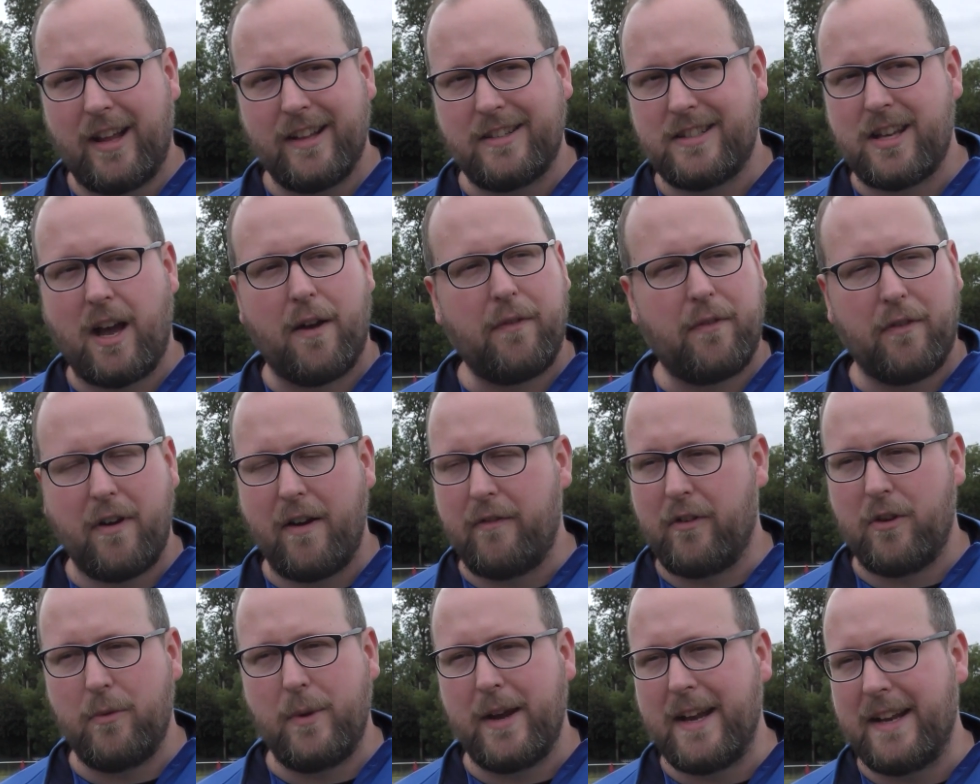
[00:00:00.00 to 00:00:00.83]
tougher
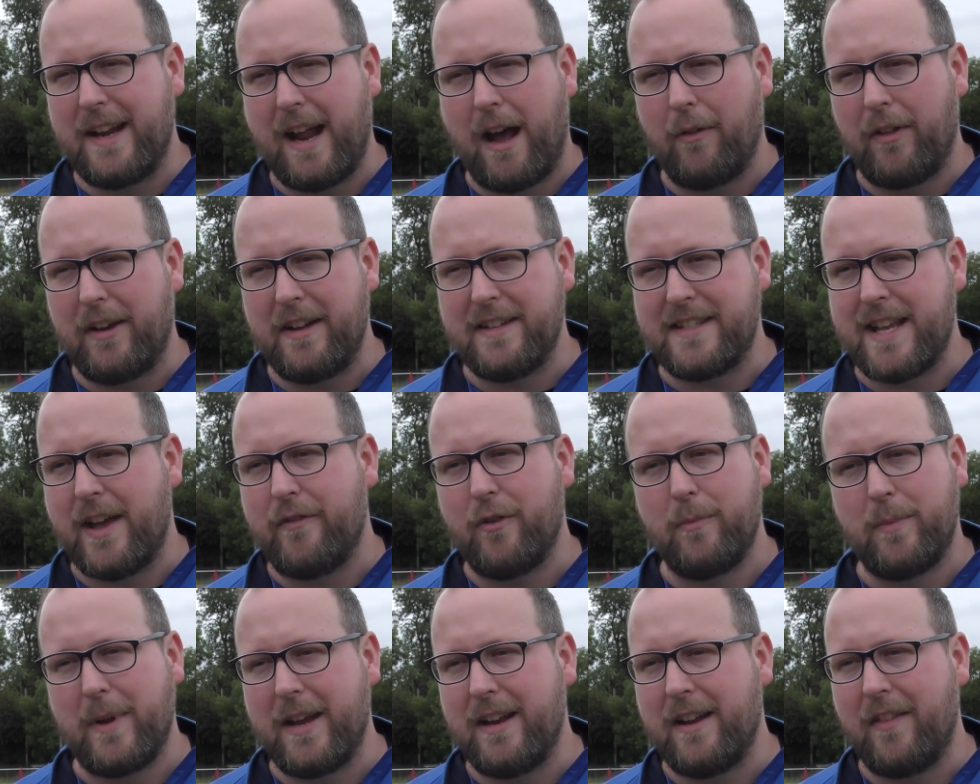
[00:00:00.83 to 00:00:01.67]
every week now than it's
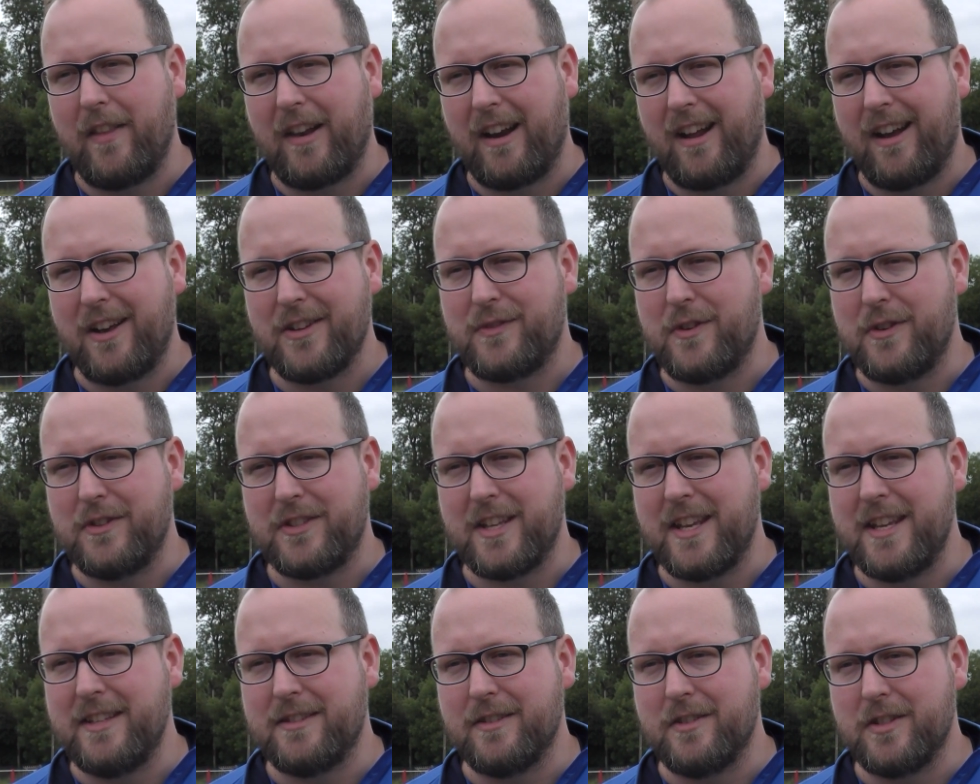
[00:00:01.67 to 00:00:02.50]
ever been in the last few
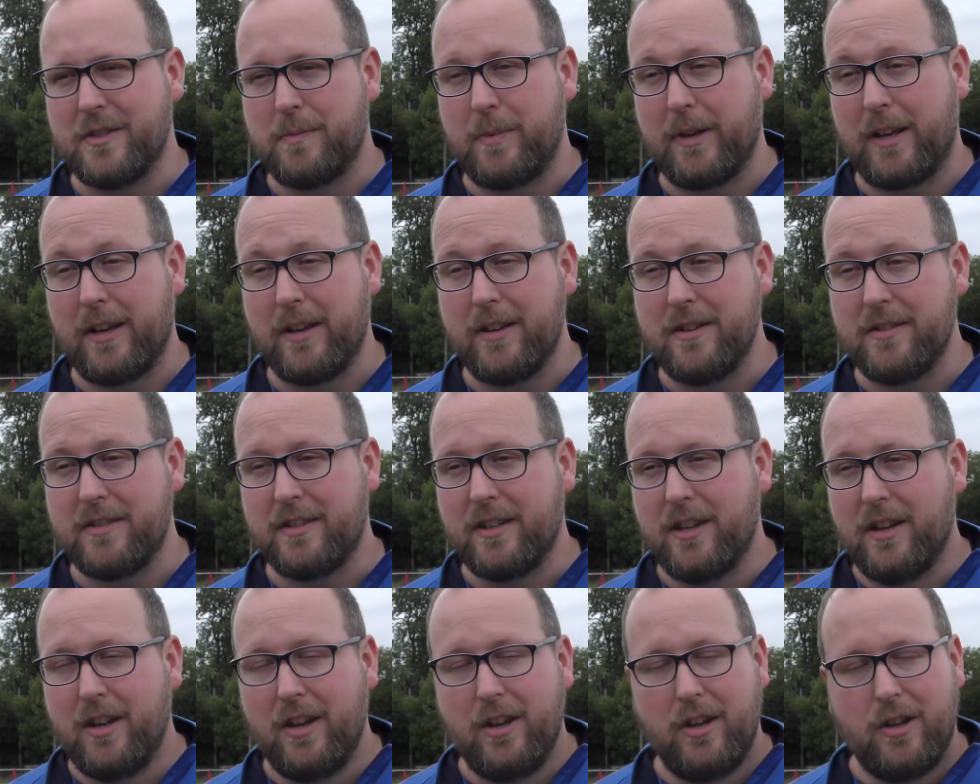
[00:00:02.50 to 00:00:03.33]
seasons,
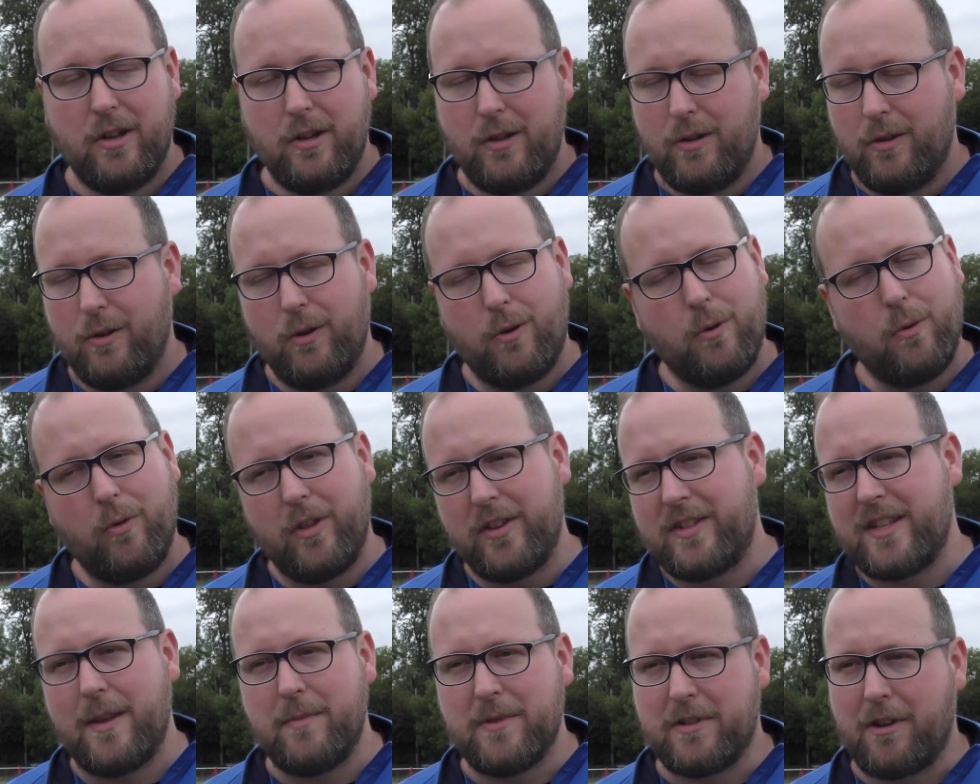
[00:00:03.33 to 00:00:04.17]
because all
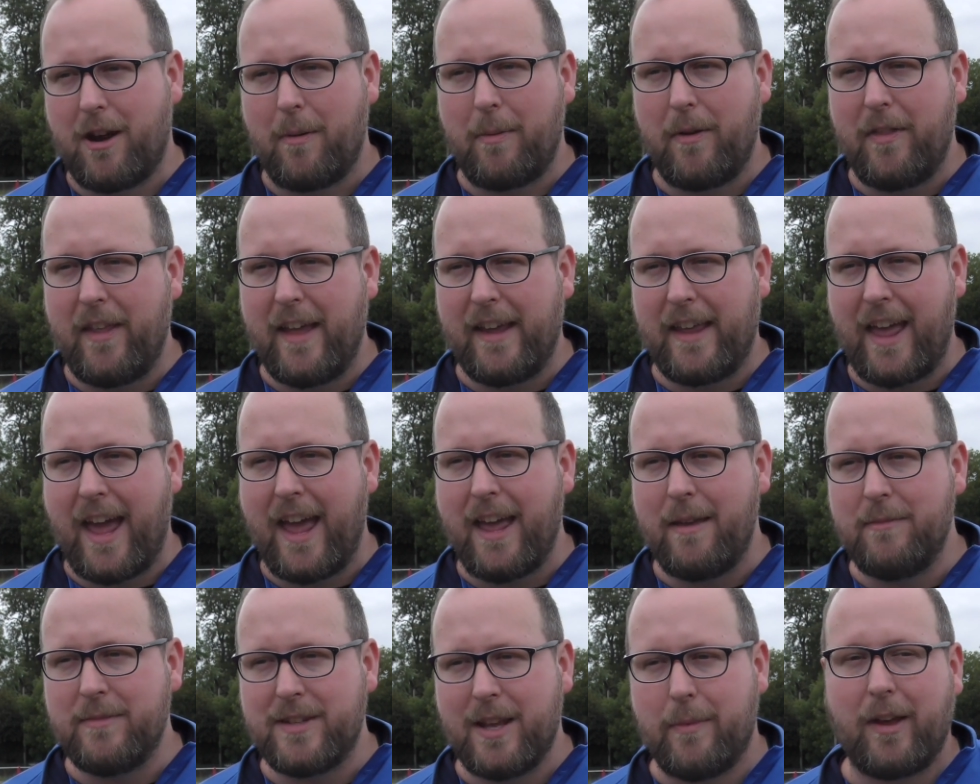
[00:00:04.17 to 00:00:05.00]
the teams are up in their
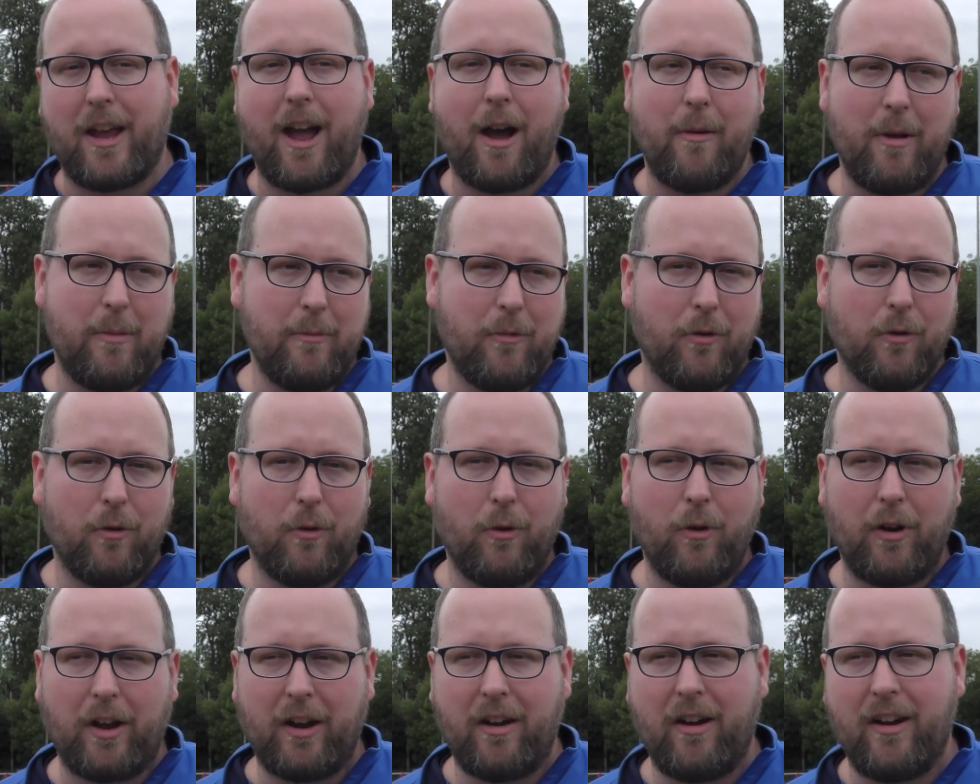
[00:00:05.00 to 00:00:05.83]
games, they're becoming more
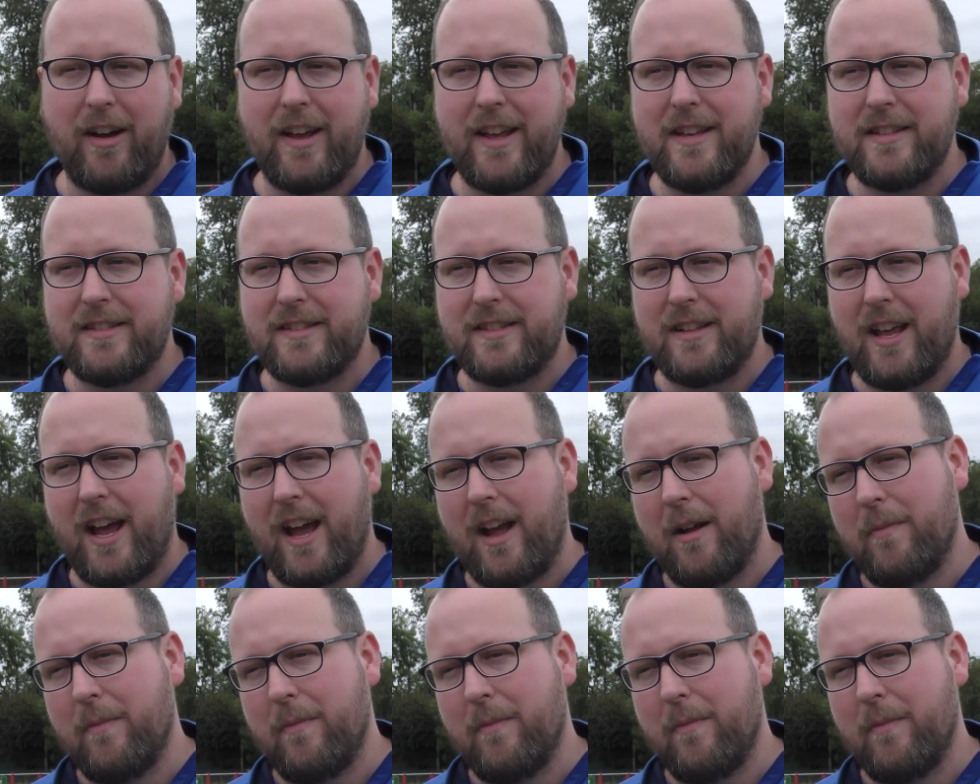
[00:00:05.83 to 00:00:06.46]
organised,